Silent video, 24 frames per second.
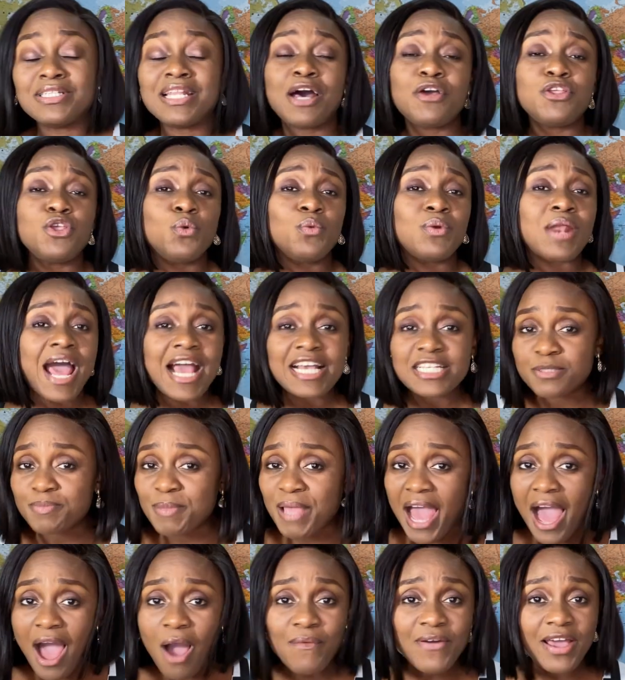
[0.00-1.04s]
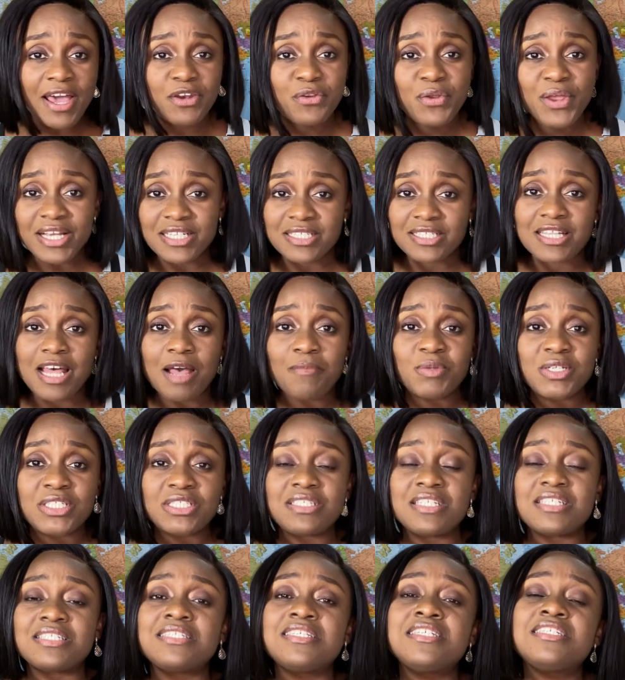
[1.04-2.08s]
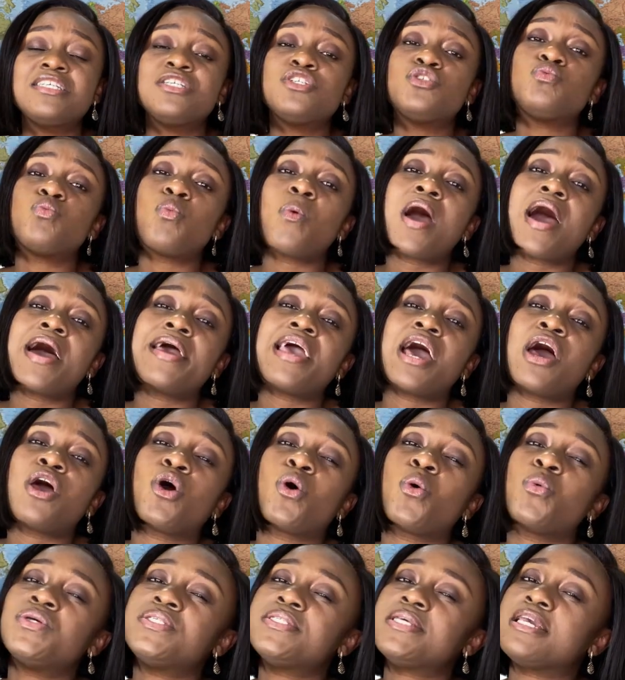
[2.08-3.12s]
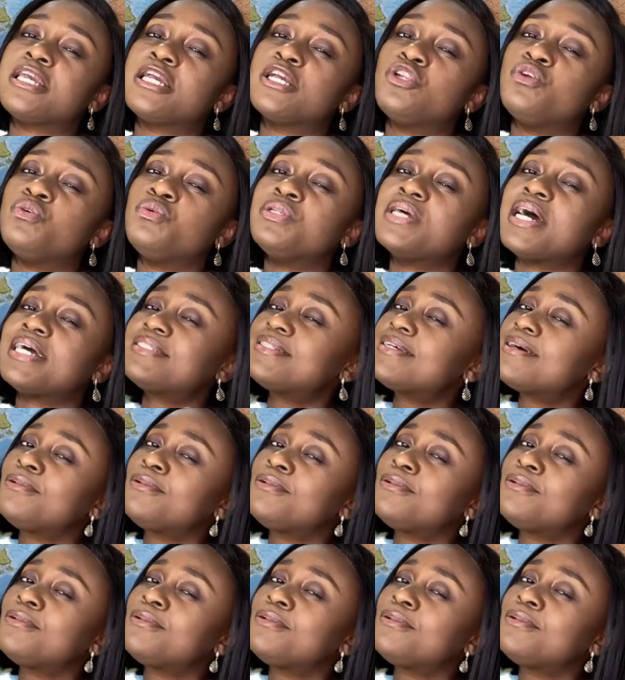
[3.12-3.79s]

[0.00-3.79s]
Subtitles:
Now, you would ask me, how can you establish this? This is why I always include a